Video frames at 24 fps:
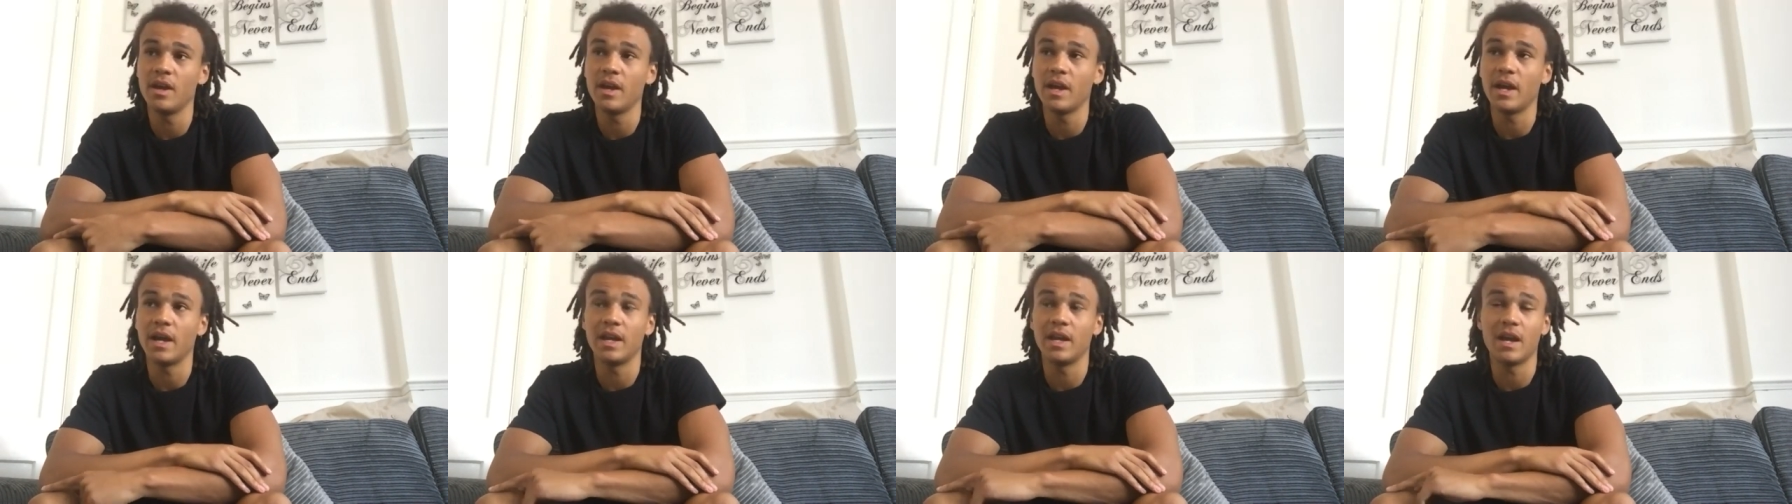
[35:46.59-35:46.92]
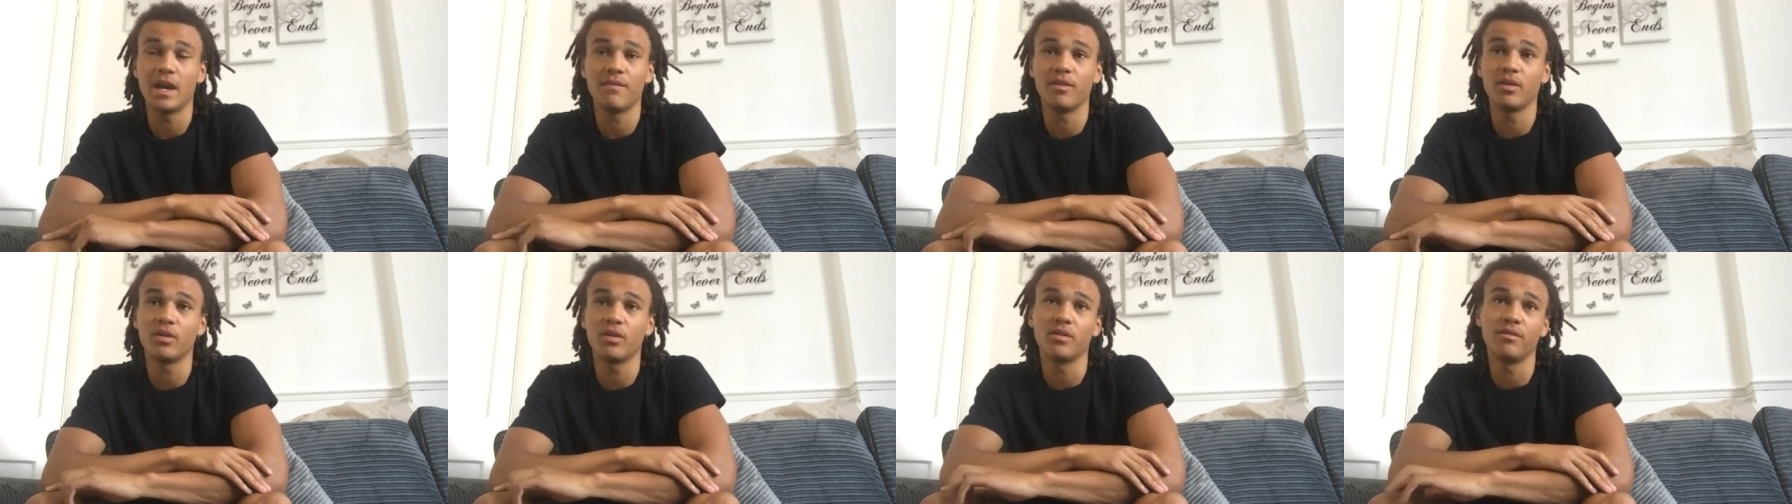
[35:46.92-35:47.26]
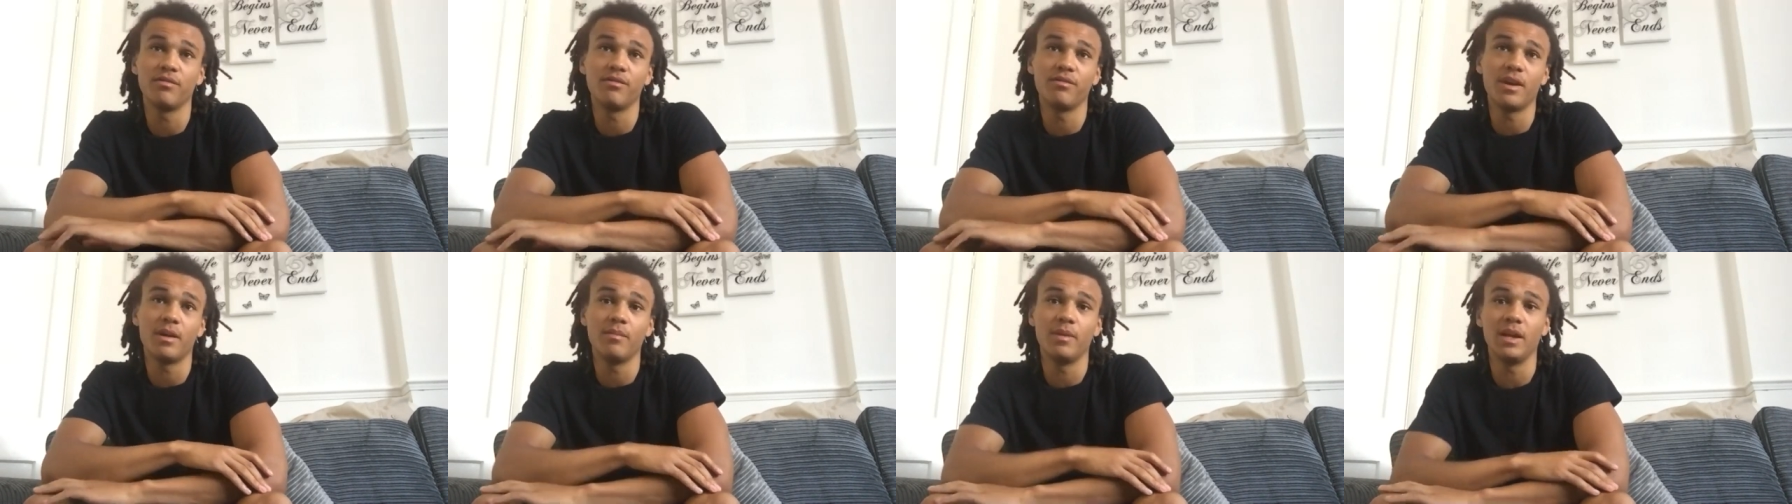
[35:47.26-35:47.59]
and have a good
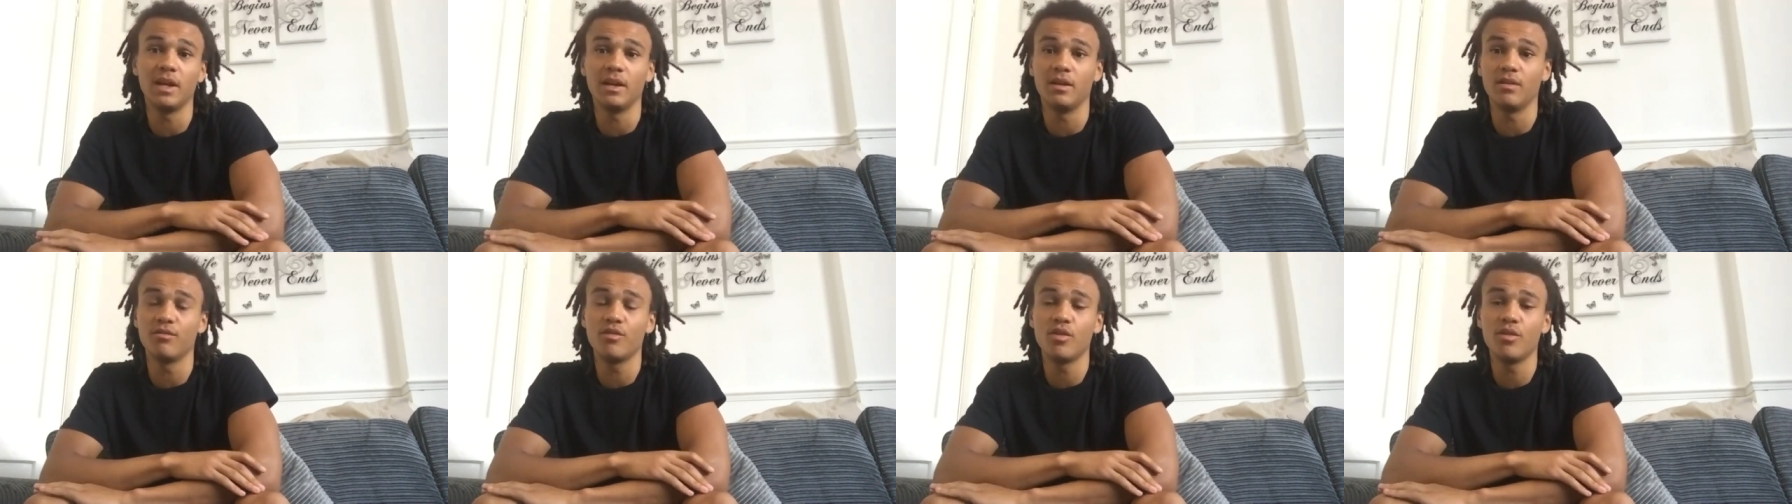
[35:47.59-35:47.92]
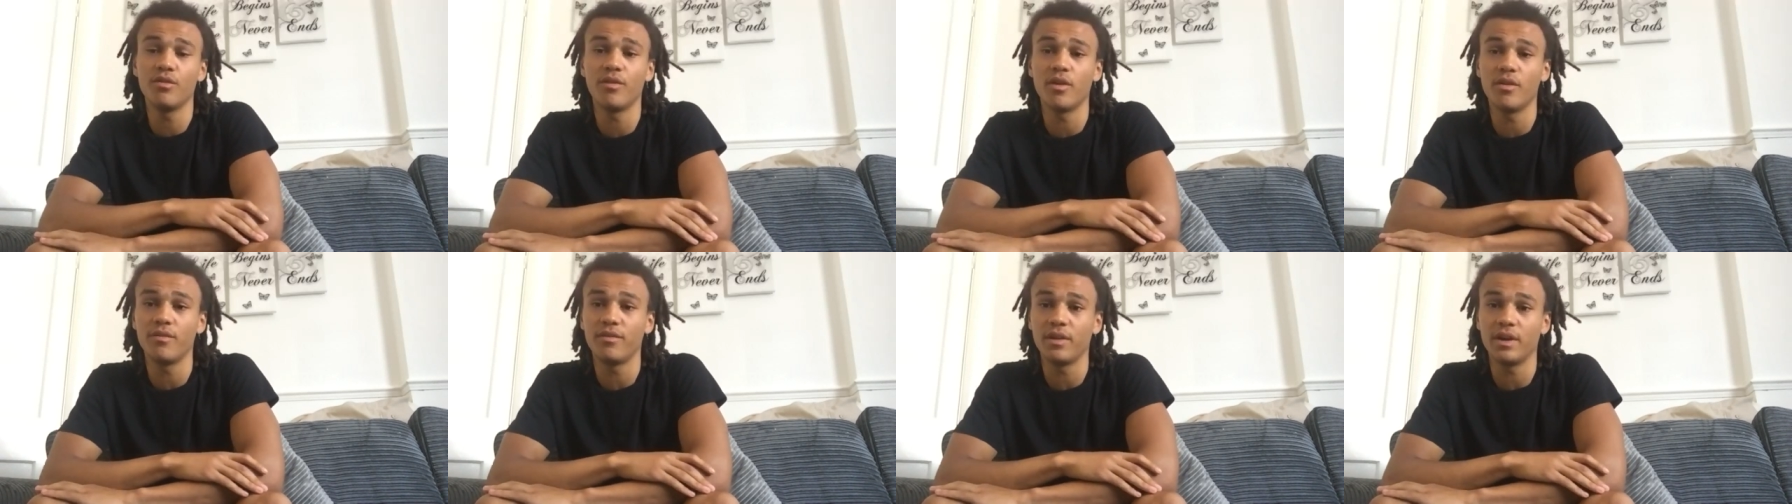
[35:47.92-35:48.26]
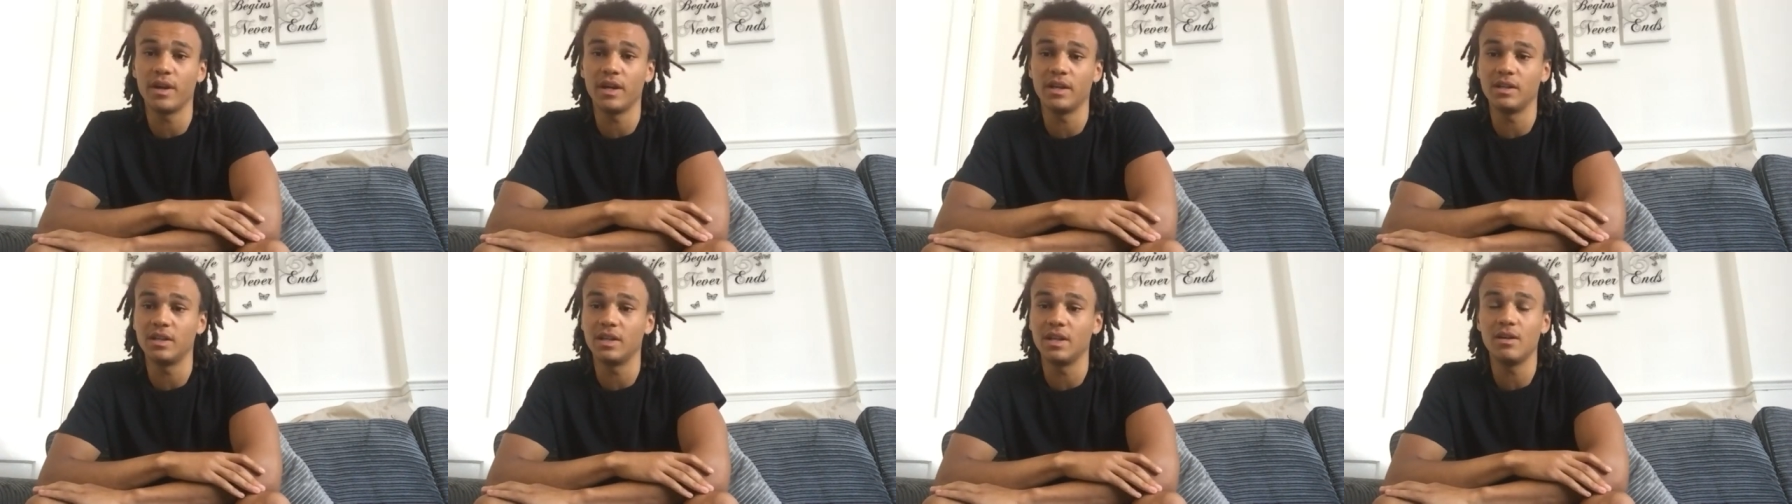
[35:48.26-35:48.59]
family and a roof over your
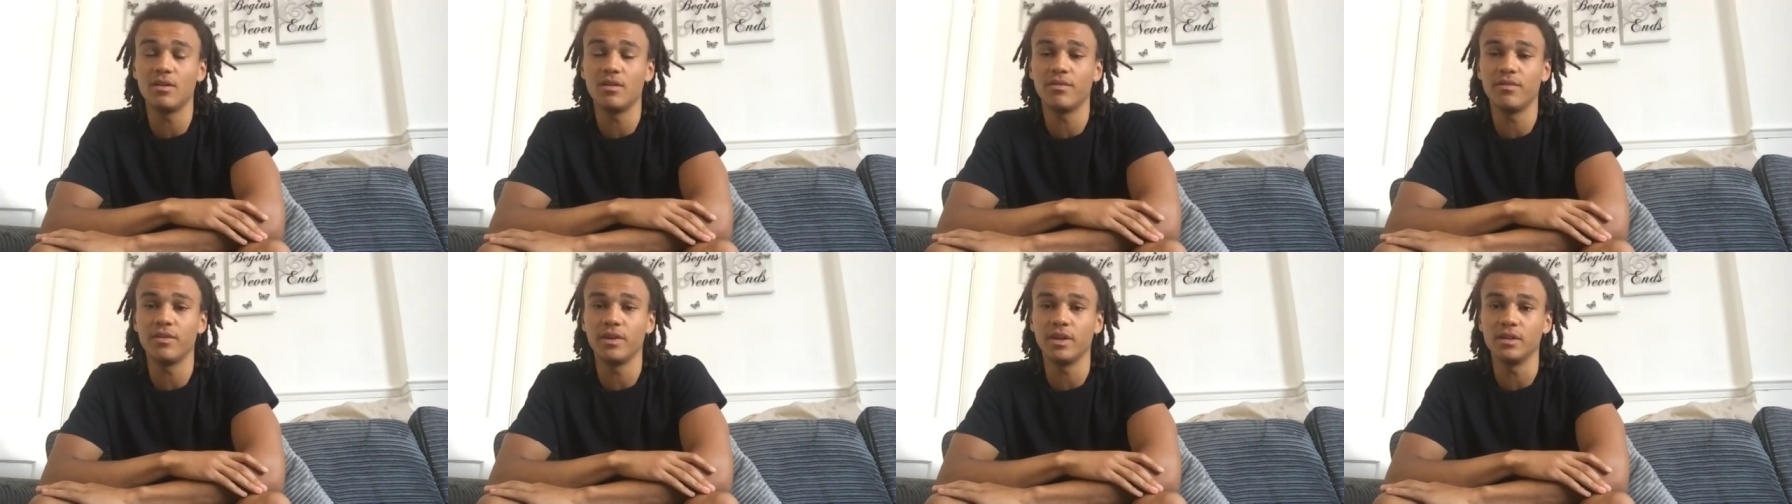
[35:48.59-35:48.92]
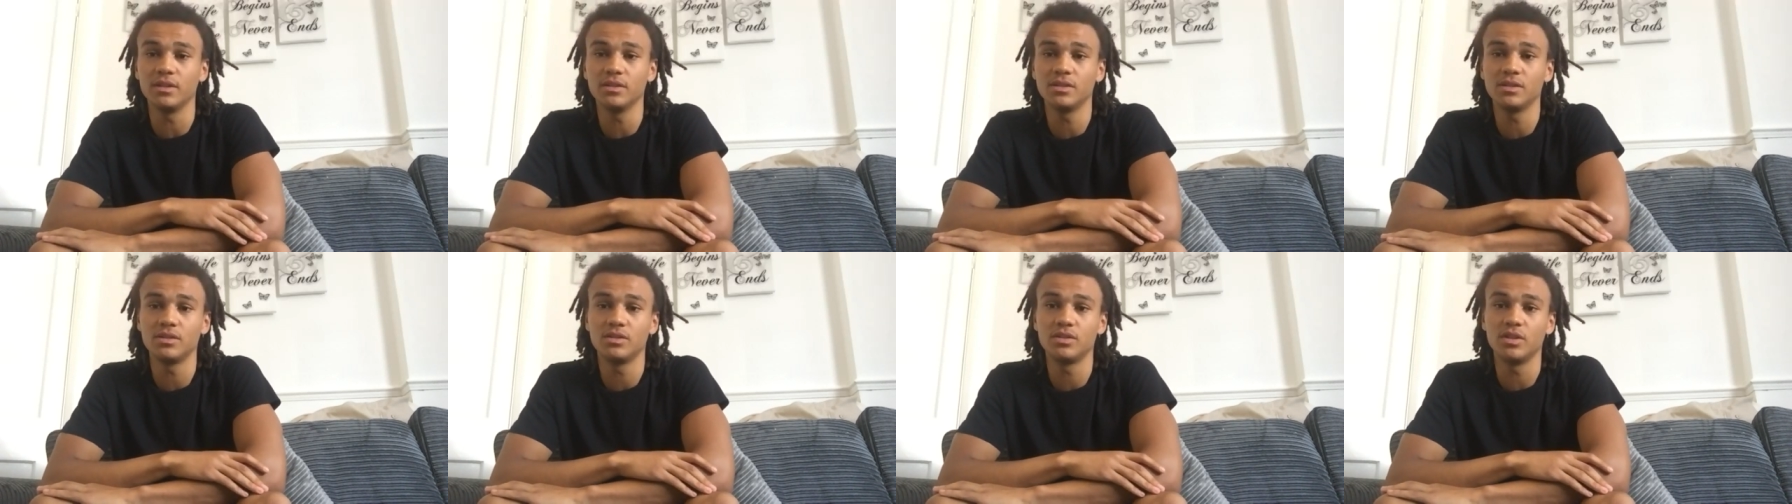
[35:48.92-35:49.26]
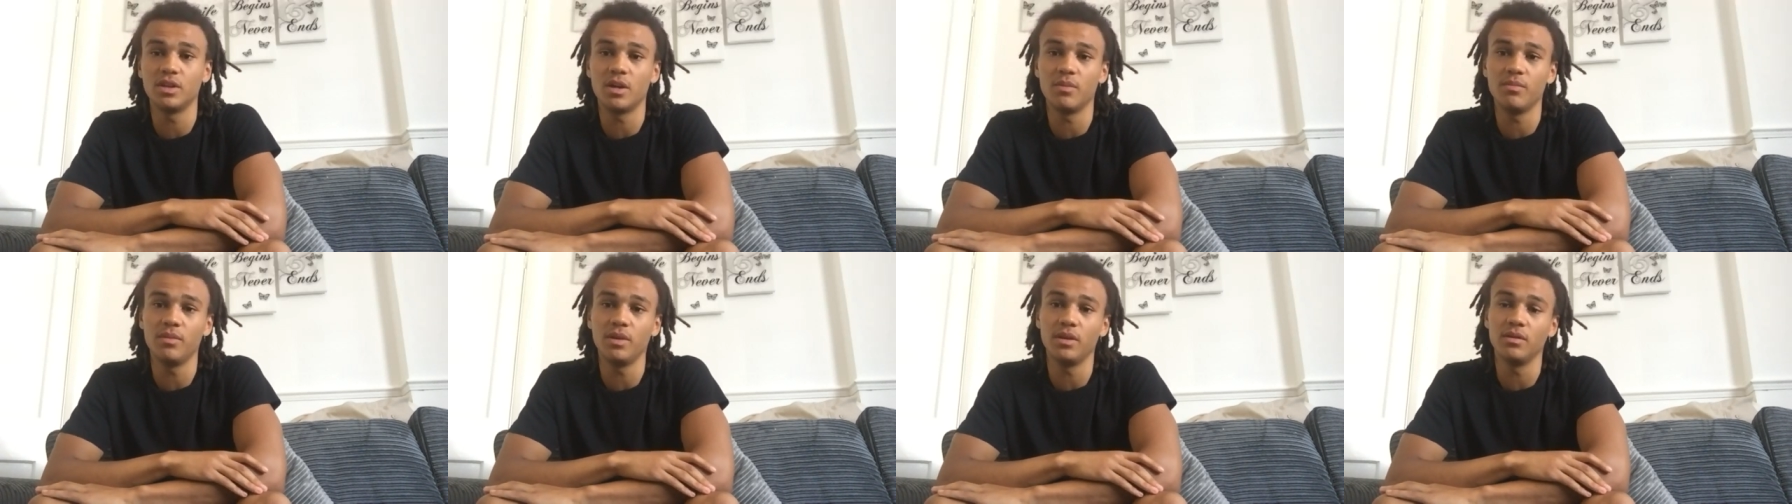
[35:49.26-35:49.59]
head, the little things. Do you know
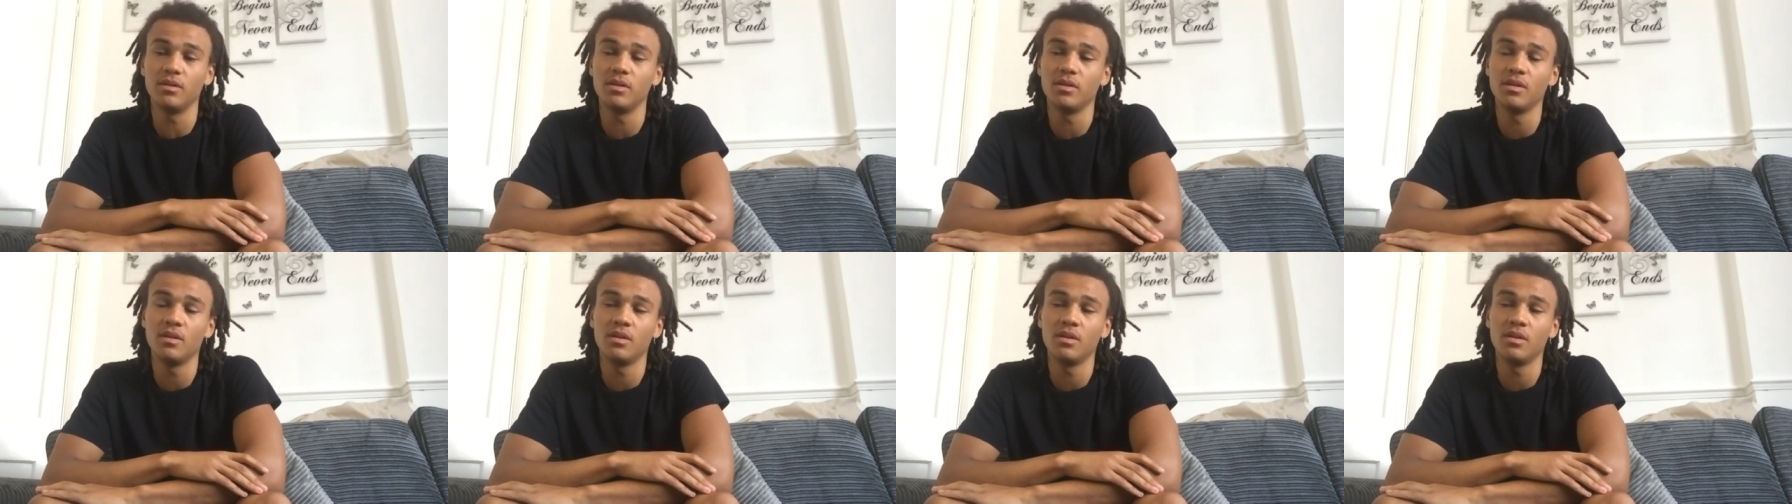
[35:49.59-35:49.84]
what I mean?